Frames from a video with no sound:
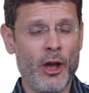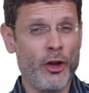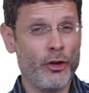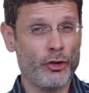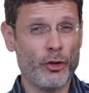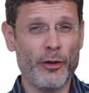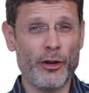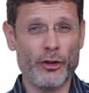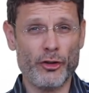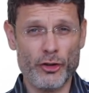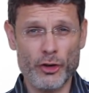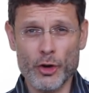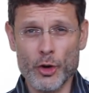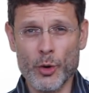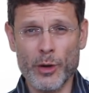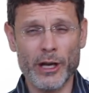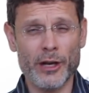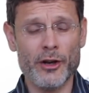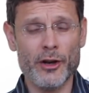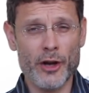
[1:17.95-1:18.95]
so that
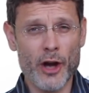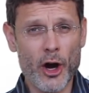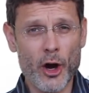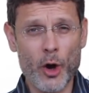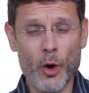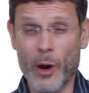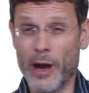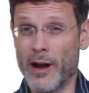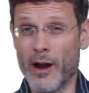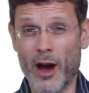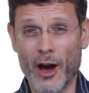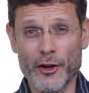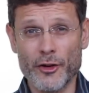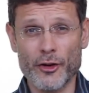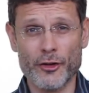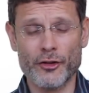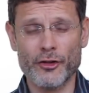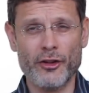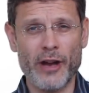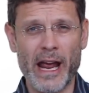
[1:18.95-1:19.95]
you can know and
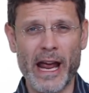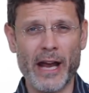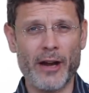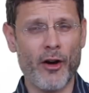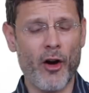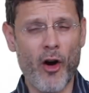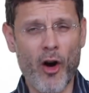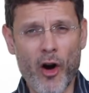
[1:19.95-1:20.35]
understand